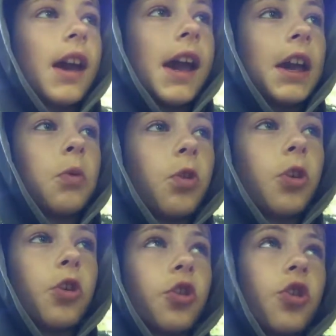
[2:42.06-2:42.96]
And
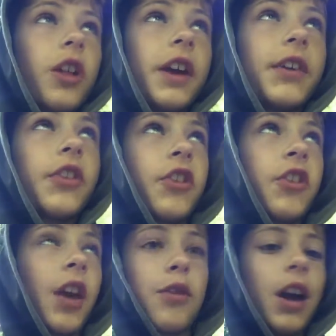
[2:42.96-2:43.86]
we're like
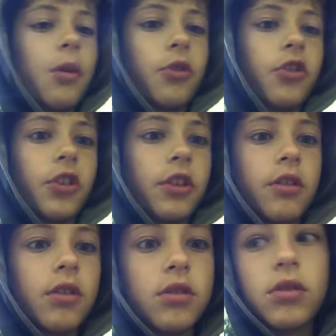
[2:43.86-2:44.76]
seven hours
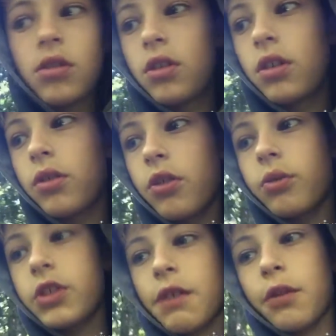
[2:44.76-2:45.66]
in. I don't
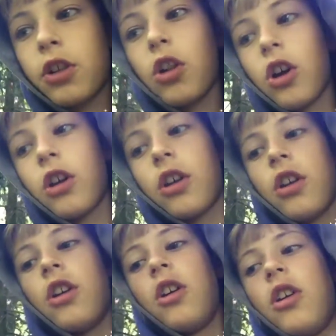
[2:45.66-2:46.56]
know, seven o'clock
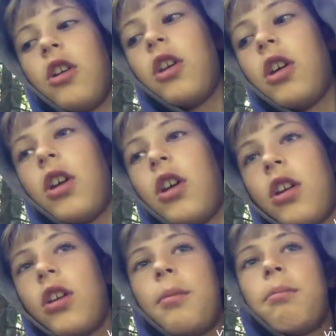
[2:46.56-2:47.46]

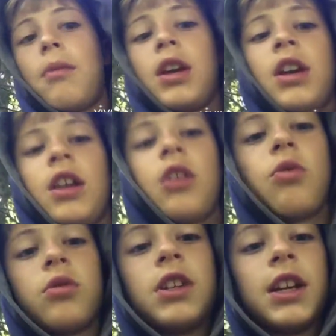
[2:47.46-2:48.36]
and I might get
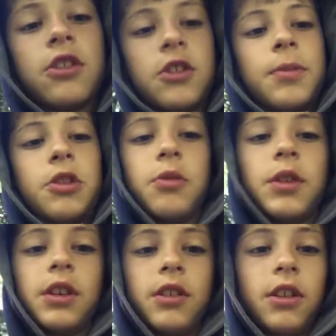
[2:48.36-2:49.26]
out. Deacon's just been
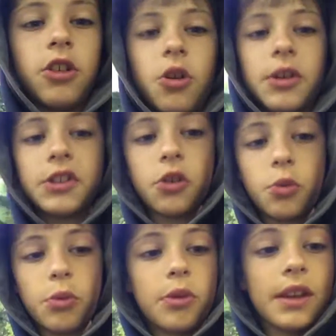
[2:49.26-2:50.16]
doing, you know, his
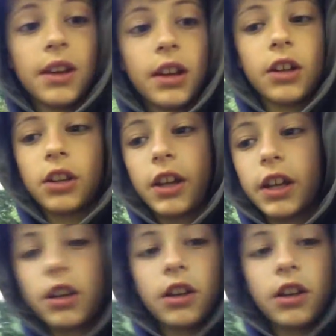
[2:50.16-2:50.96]
own thing, like